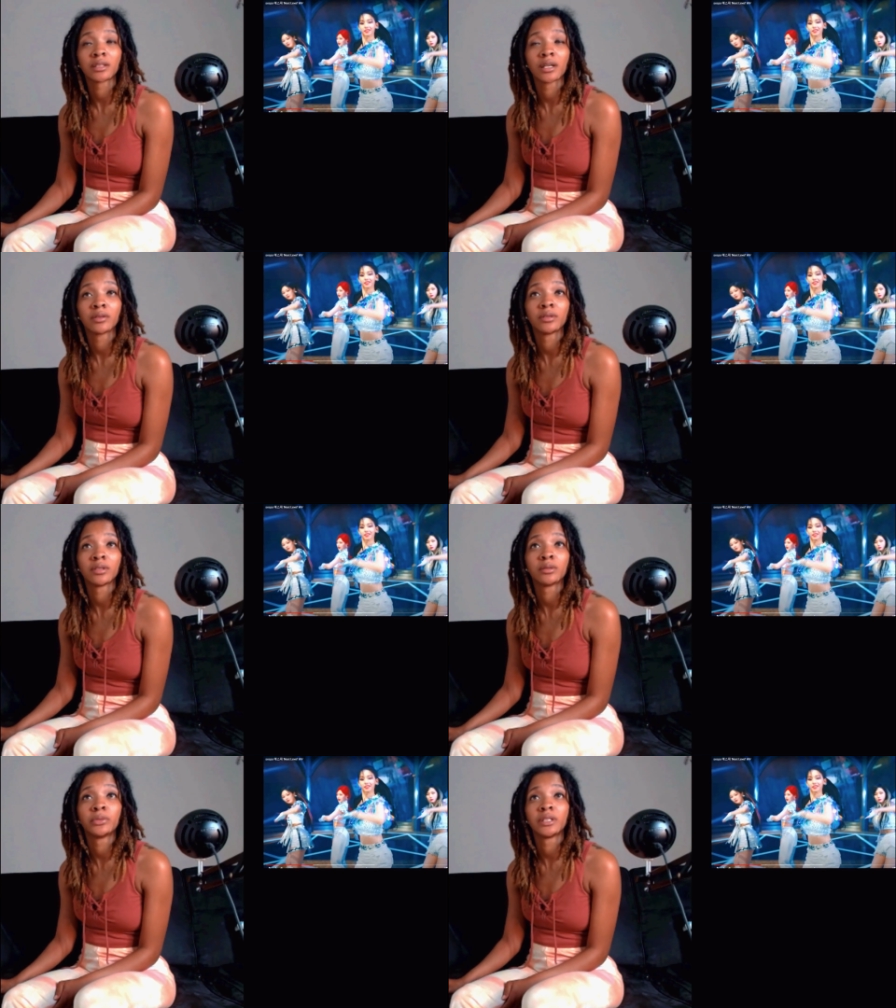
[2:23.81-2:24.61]
I don't
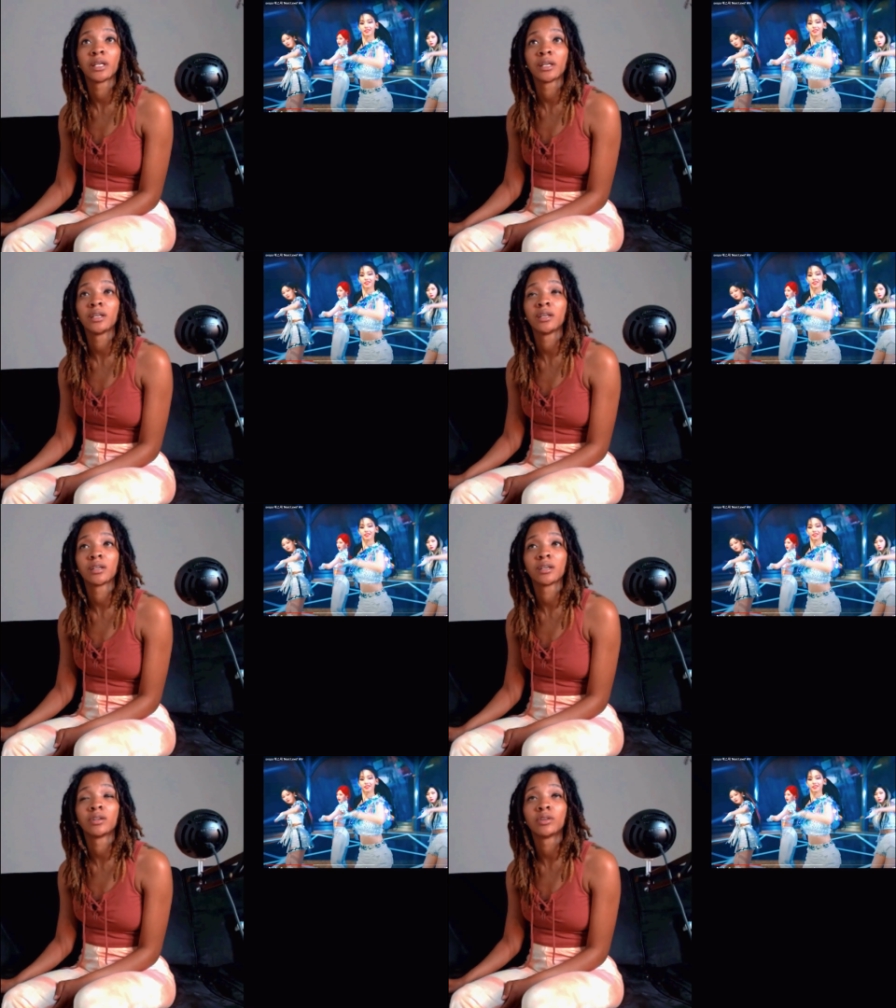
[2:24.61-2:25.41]
know, but they
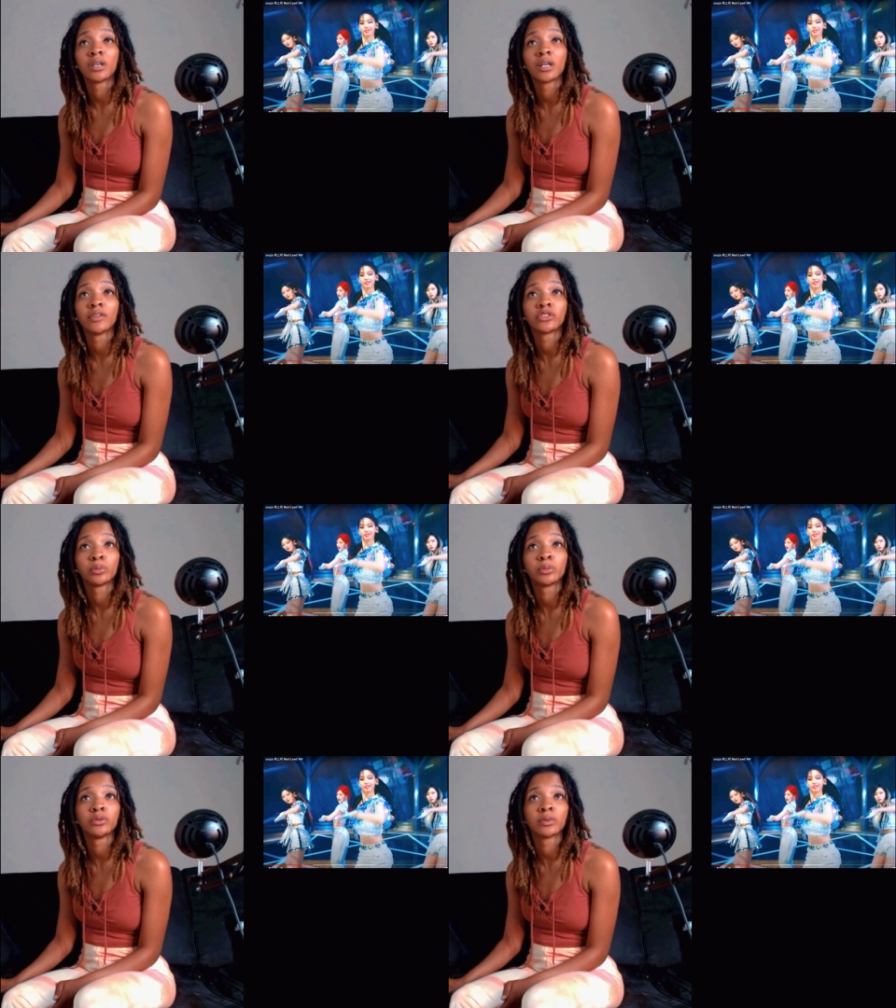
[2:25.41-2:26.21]
all have
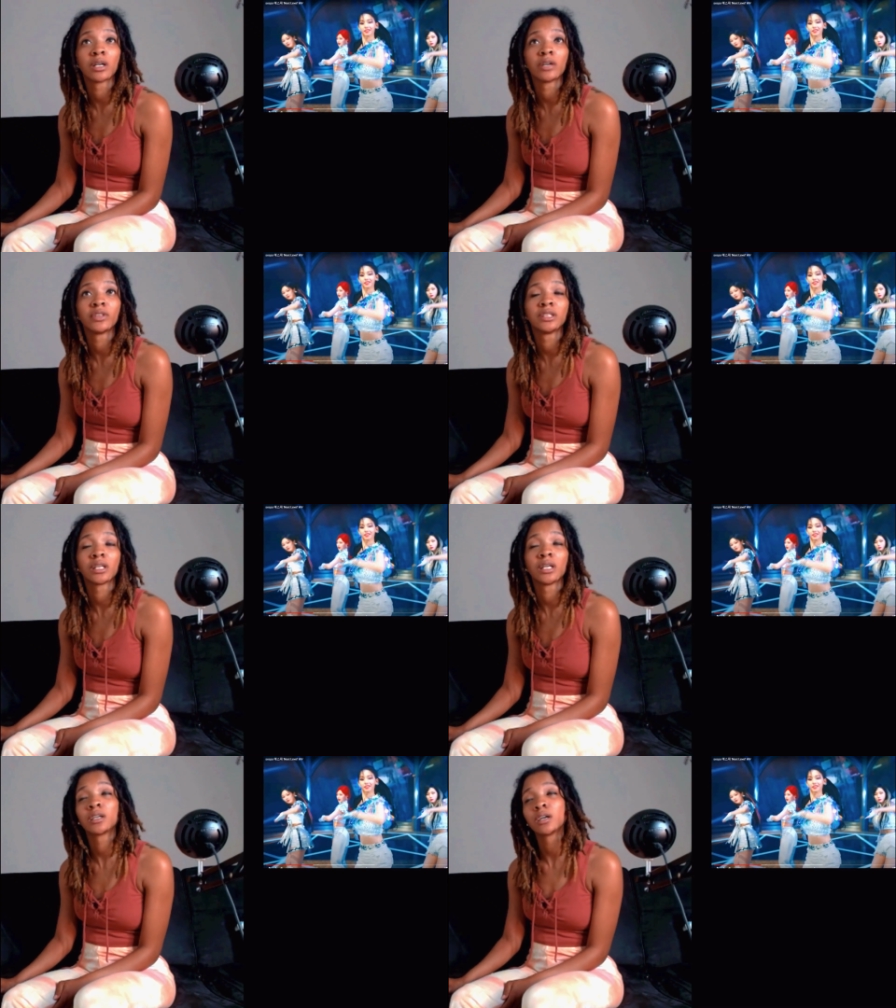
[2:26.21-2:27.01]
super duper confidence,
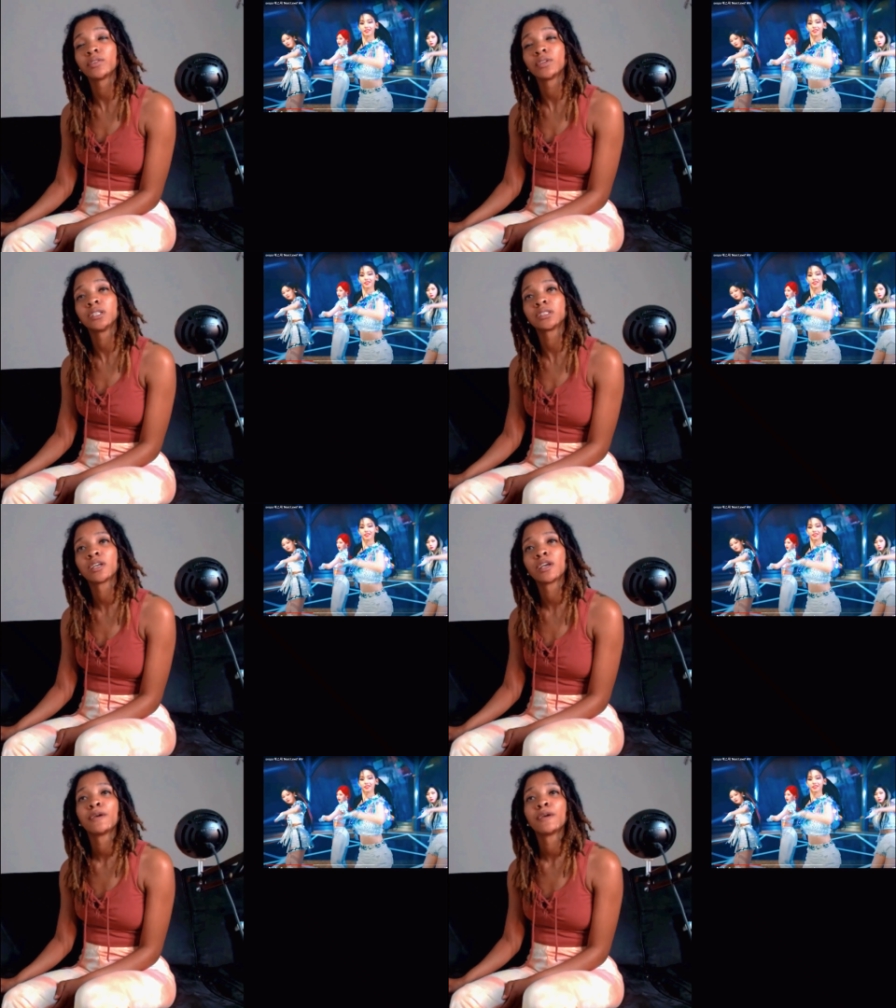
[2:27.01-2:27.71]
and confidence